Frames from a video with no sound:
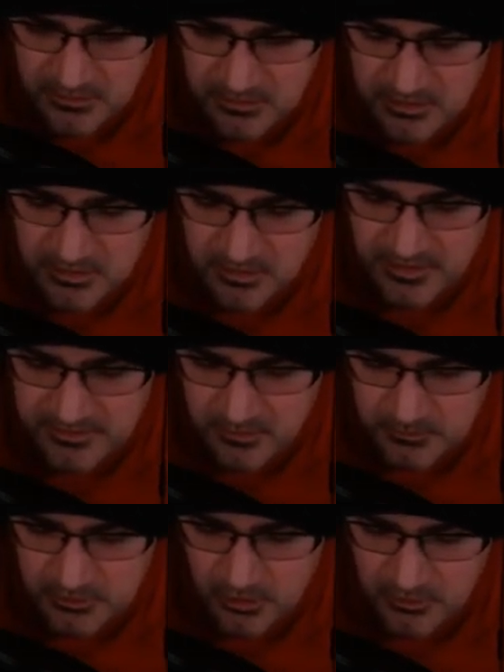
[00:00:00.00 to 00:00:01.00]
I think it
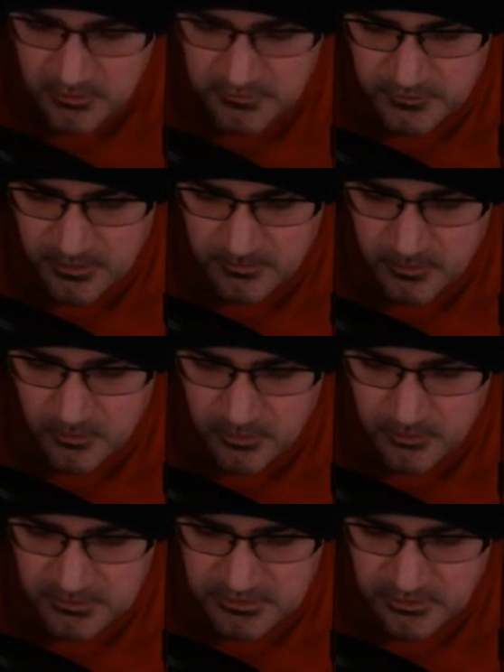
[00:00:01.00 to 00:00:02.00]
was Conquest for Camelot where I
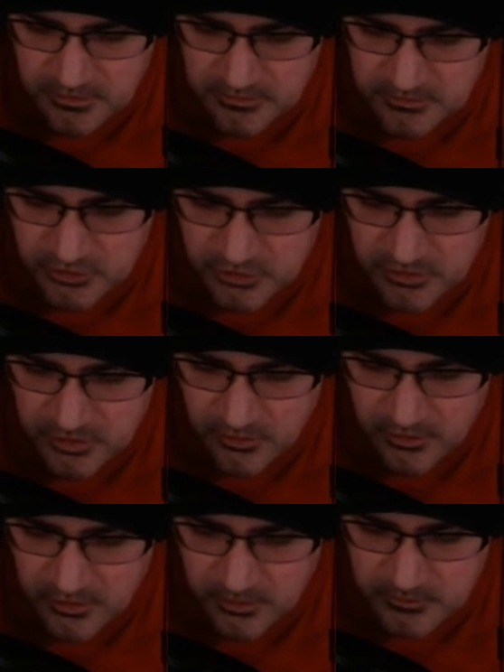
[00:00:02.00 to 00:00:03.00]
was stuck in the dungeon
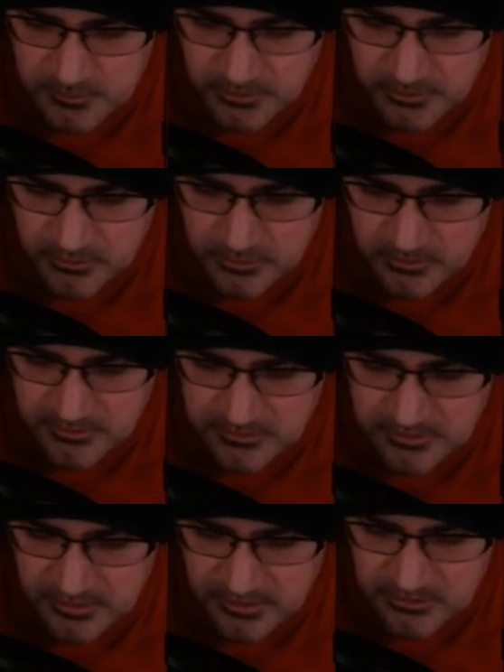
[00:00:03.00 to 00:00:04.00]
area. I was playing throughout the
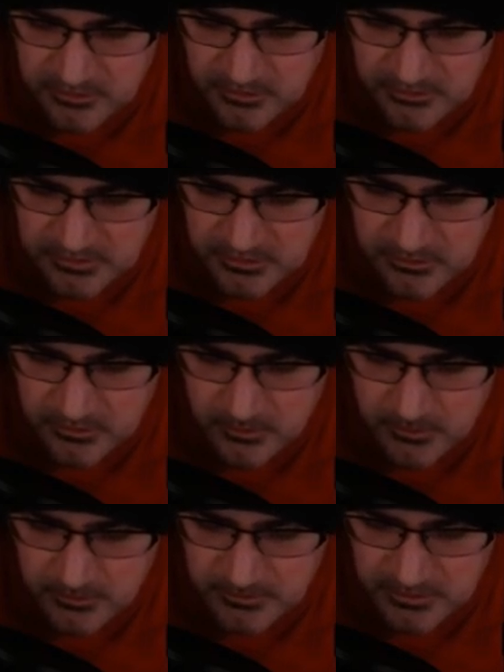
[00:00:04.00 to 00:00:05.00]
day and saw the sun
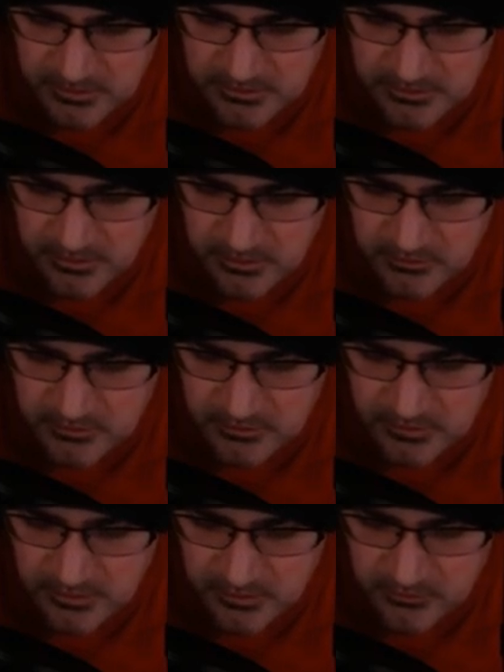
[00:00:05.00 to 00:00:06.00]
come up the next day. To
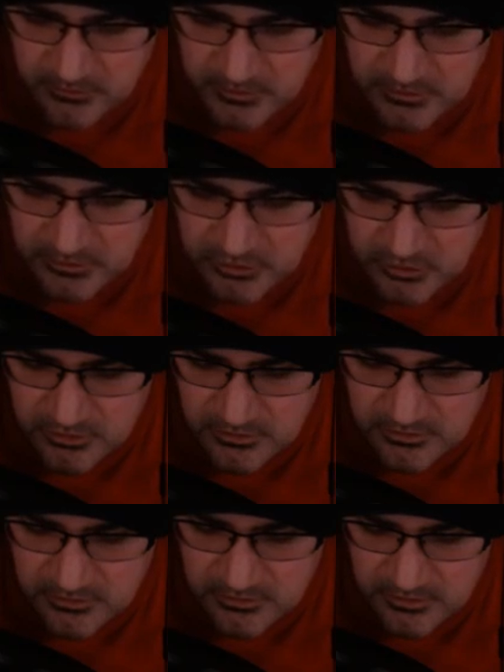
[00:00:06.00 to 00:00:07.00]
get out of the
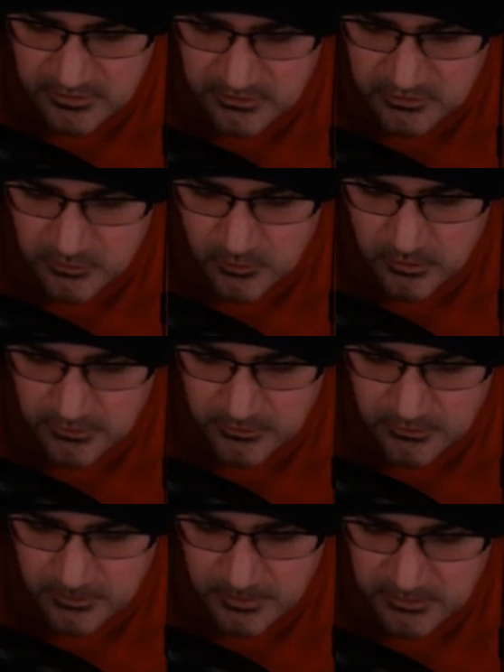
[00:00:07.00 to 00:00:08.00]
dungeon, I had to walk
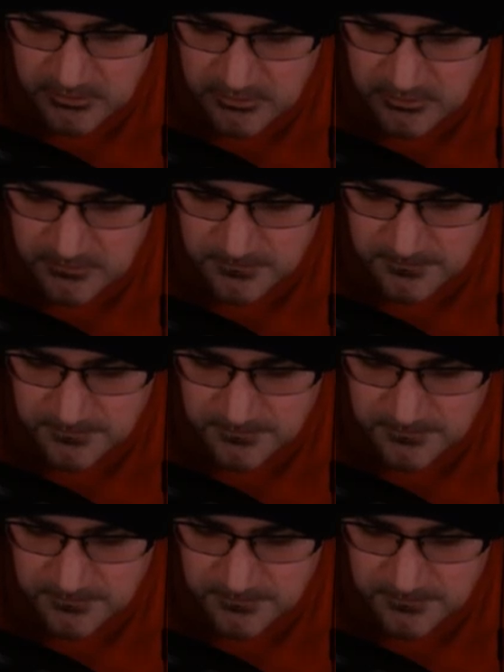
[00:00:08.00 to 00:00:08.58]
through a painting.